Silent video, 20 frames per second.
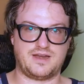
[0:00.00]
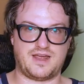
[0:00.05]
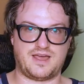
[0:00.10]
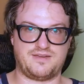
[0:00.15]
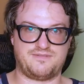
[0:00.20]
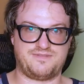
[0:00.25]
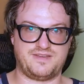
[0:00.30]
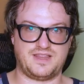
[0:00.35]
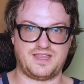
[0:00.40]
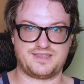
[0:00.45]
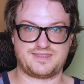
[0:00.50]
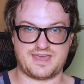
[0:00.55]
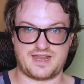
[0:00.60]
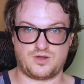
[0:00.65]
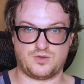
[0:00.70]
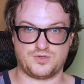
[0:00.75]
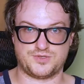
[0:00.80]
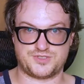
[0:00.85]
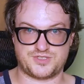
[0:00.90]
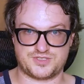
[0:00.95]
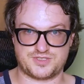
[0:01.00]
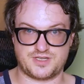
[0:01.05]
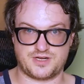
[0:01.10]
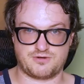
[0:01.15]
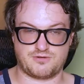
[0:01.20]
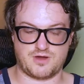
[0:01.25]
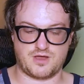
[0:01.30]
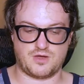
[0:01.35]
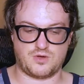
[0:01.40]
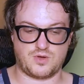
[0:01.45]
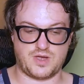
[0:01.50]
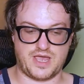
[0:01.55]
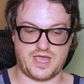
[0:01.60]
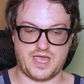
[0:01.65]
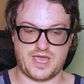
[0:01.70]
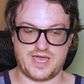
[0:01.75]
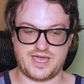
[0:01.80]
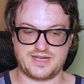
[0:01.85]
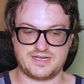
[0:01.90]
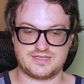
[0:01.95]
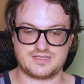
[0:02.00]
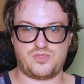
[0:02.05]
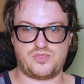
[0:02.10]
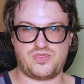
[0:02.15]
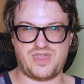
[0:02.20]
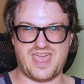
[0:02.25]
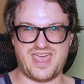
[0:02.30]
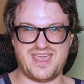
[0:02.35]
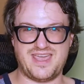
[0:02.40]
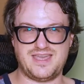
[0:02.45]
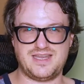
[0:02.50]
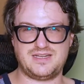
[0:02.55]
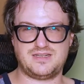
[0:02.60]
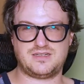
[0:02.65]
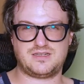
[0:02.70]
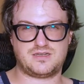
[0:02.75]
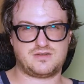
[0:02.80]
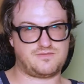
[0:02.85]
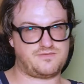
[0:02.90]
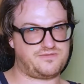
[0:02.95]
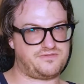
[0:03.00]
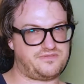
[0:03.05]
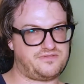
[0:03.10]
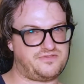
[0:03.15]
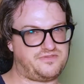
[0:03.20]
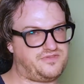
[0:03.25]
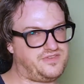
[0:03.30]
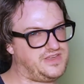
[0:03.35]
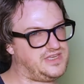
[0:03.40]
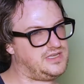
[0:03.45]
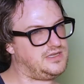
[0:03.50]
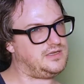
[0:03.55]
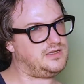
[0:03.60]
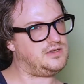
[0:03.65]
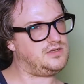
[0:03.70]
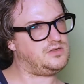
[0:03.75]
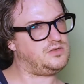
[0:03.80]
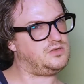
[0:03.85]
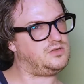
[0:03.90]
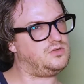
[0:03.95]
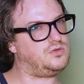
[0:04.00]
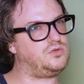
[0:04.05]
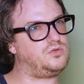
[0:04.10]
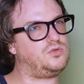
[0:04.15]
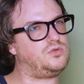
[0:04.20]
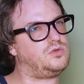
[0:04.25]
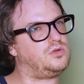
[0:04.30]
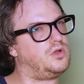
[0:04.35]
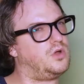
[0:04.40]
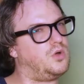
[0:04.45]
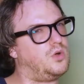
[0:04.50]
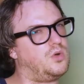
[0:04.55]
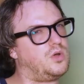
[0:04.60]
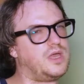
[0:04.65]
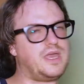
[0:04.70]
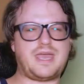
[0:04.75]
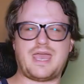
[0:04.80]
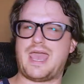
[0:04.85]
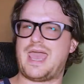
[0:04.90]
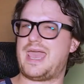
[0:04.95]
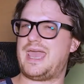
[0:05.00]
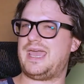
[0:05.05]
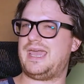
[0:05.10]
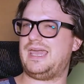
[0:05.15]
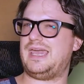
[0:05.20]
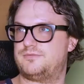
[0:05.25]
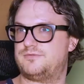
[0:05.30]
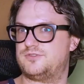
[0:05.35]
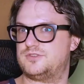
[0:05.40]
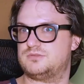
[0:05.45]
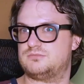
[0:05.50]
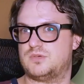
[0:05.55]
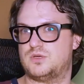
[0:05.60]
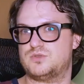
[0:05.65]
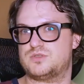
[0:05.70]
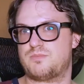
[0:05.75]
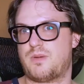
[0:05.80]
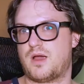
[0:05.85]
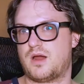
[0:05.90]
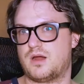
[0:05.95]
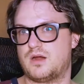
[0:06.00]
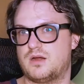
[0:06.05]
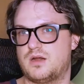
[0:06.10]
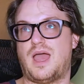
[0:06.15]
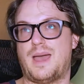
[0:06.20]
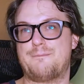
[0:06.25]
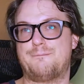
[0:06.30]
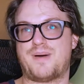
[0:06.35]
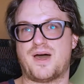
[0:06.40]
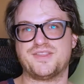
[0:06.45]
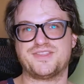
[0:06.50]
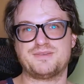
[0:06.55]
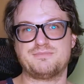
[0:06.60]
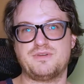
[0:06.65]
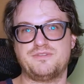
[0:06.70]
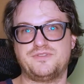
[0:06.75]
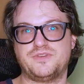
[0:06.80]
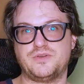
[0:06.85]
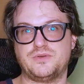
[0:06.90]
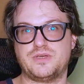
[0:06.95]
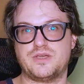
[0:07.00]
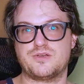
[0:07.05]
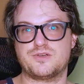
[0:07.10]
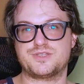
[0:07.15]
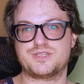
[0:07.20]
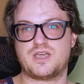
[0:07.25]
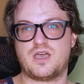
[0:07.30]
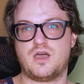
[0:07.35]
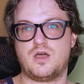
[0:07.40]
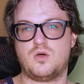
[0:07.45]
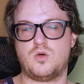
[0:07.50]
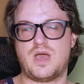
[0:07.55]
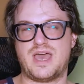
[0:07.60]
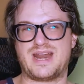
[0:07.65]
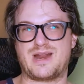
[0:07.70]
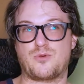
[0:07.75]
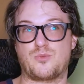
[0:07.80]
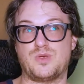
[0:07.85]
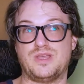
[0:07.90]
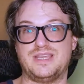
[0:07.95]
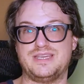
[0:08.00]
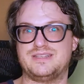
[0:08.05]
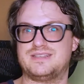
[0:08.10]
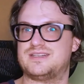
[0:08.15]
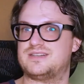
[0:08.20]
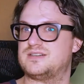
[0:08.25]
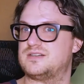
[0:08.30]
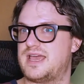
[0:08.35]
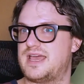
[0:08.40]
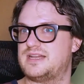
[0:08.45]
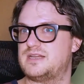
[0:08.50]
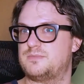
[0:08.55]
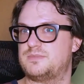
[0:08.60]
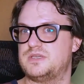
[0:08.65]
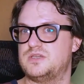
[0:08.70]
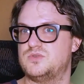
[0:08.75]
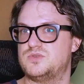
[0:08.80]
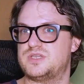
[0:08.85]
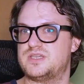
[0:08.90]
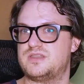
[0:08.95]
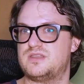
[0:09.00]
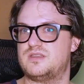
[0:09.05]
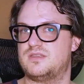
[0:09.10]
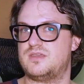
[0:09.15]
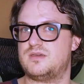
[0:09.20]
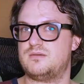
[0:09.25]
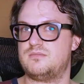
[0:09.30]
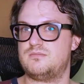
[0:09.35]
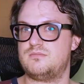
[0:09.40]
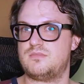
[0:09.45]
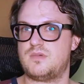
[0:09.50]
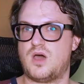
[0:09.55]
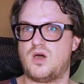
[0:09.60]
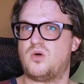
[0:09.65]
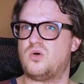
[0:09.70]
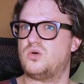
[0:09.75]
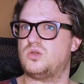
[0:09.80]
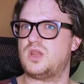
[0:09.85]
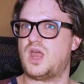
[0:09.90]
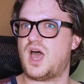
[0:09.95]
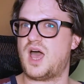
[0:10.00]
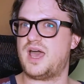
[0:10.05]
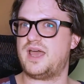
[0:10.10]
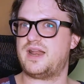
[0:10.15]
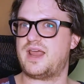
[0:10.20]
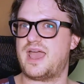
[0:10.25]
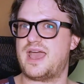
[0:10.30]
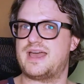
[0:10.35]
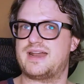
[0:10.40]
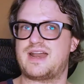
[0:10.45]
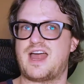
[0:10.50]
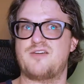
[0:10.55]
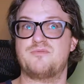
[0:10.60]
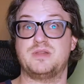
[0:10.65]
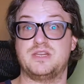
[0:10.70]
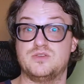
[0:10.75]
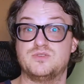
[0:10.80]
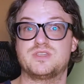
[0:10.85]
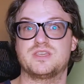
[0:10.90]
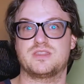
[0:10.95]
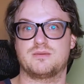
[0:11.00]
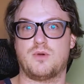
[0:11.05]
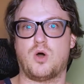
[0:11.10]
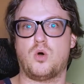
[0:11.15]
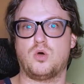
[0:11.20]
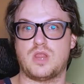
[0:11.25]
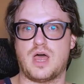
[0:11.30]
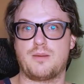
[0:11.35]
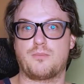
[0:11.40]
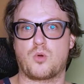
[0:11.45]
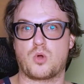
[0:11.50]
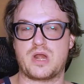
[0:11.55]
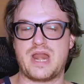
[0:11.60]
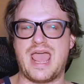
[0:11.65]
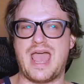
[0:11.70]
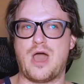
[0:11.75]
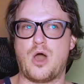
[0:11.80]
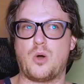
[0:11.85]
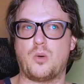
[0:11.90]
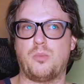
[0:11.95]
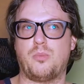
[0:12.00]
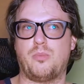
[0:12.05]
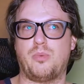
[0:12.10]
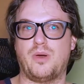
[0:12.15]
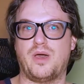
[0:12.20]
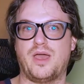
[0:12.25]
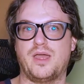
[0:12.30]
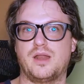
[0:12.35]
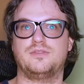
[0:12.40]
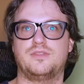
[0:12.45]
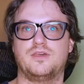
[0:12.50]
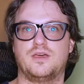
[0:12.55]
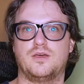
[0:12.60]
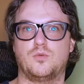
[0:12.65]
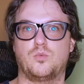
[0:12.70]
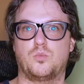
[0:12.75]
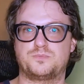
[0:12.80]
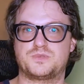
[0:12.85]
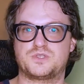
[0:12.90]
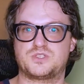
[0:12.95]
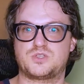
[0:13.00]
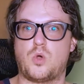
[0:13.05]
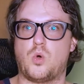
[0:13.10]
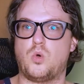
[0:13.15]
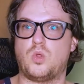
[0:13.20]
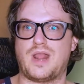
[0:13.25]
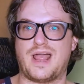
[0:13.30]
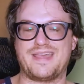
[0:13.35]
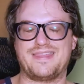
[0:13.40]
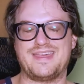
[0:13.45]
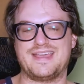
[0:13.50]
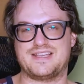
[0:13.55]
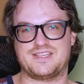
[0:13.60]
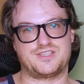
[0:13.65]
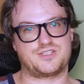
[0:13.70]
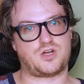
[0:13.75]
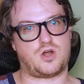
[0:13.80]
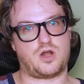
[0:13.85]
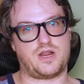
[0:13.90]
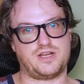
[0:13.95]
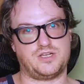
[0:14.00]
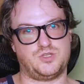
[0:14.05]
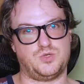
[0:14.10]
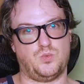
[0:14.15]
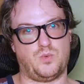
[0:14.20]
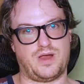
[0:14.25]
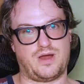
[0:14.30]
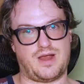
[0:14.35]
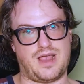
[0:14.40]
I feel like that hole is just going to grow, and they feel okay for the most part. I bought them a few years ago, and I really didn't end up using them a whole lot, and I've been using them a whole lot more now, but the sole I think is starting to wear out.